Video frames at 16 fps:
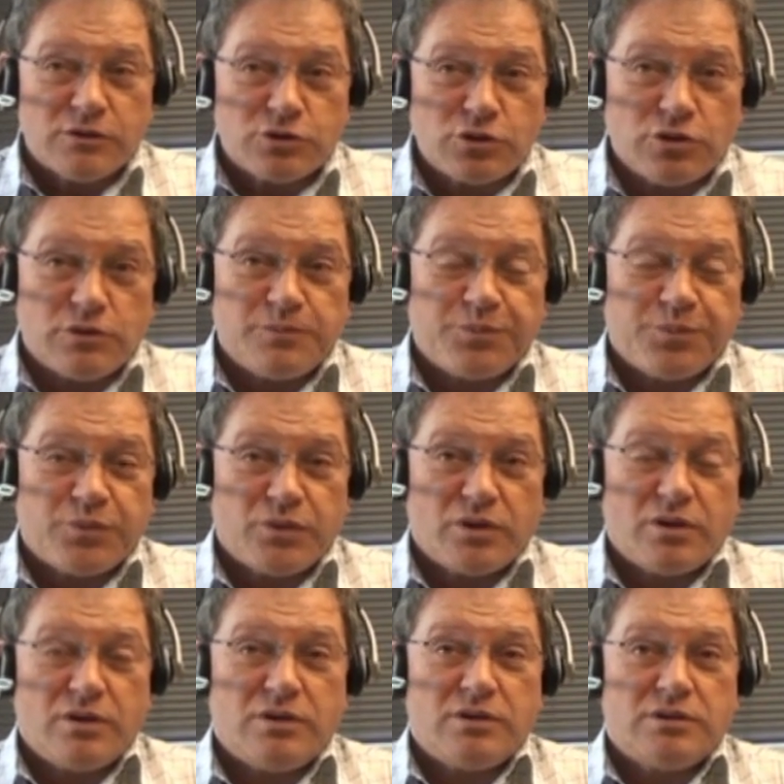So
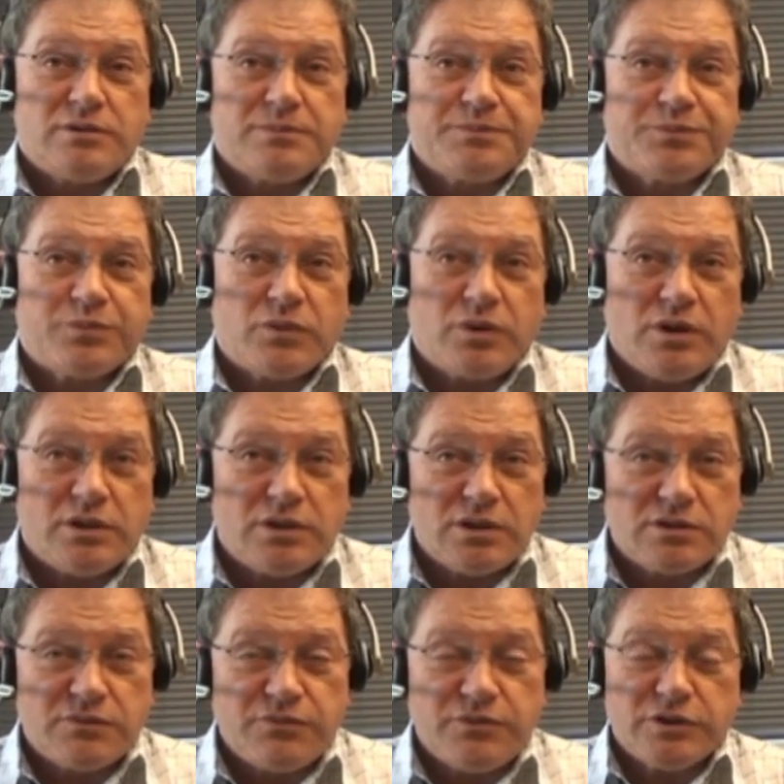it
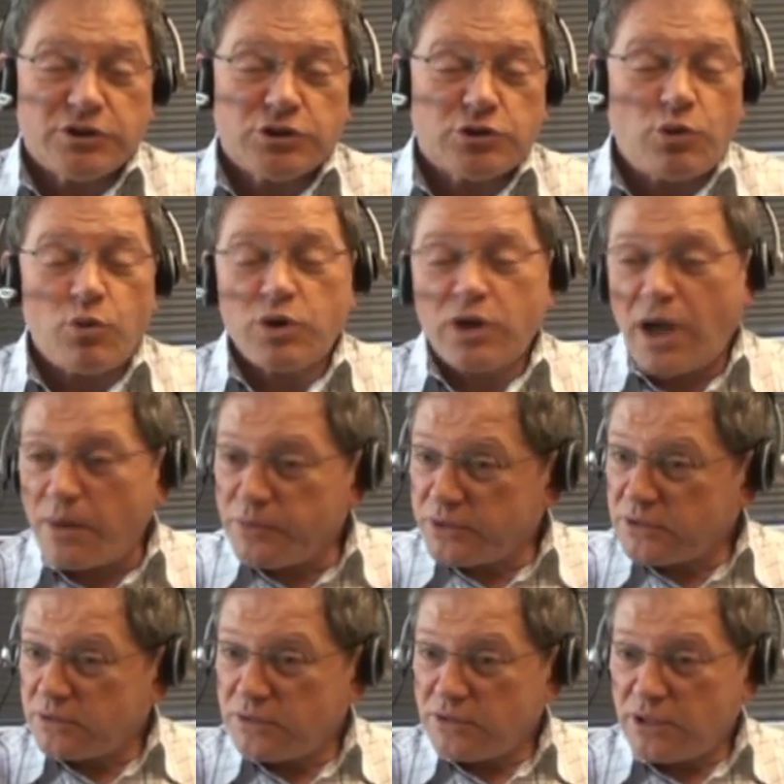is so
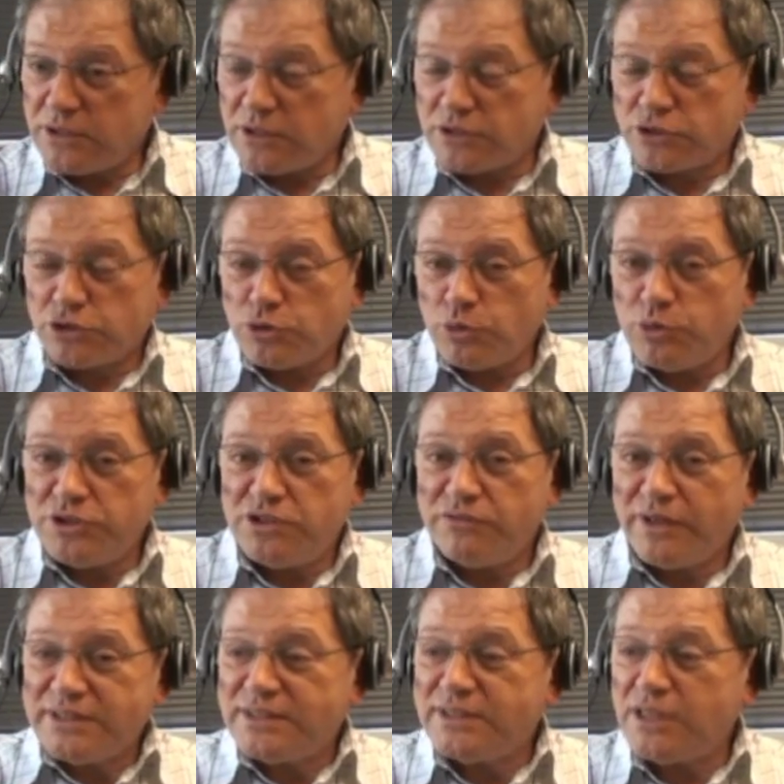common, it is so
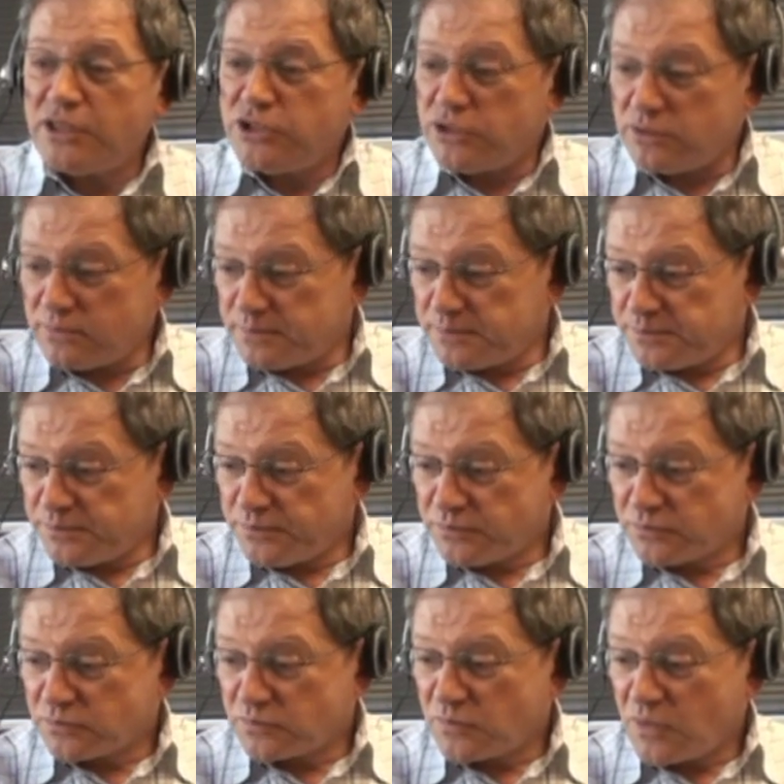devastating.
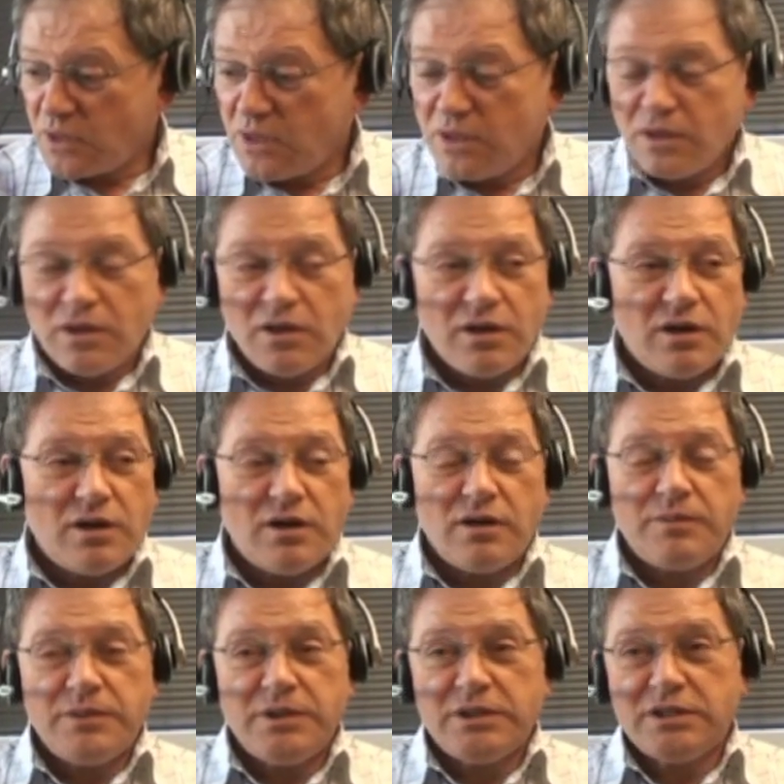
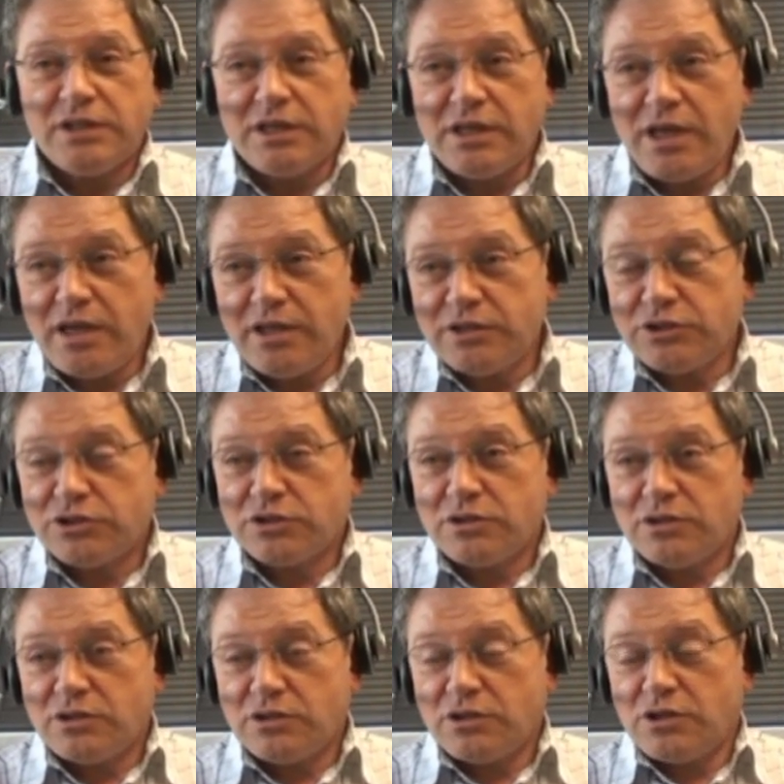It creates
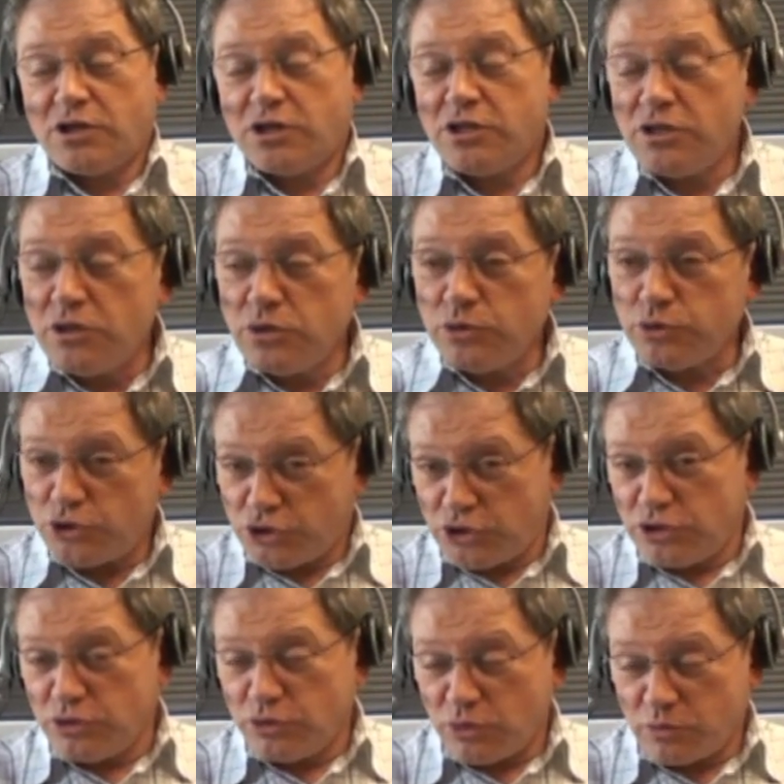
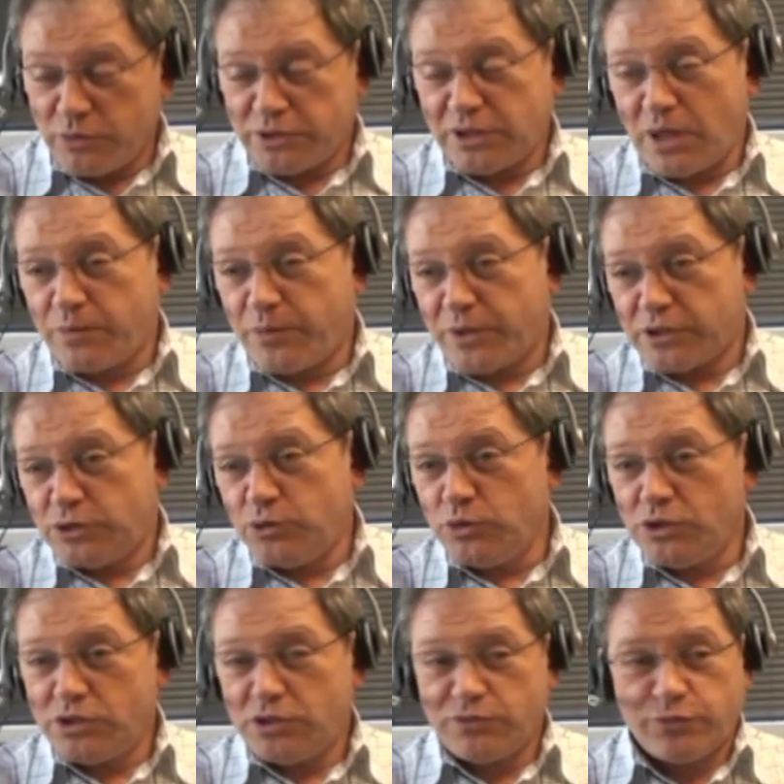huge, enormous
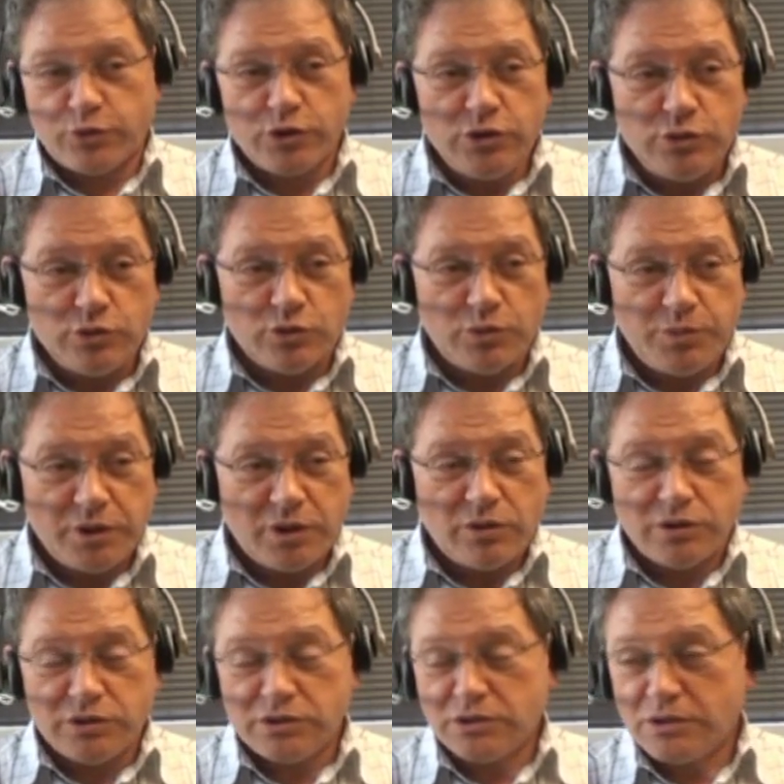opportunity for you,
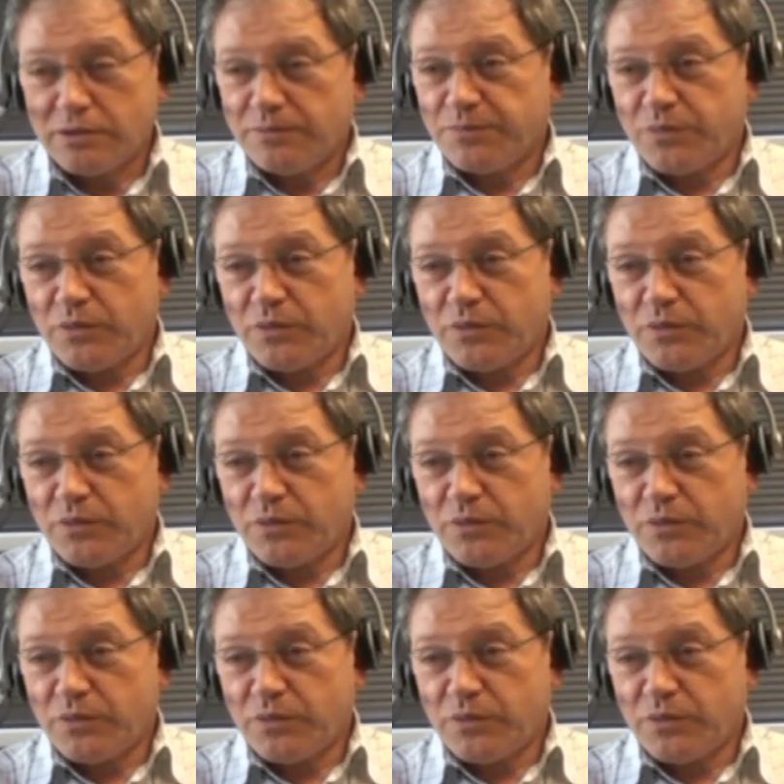because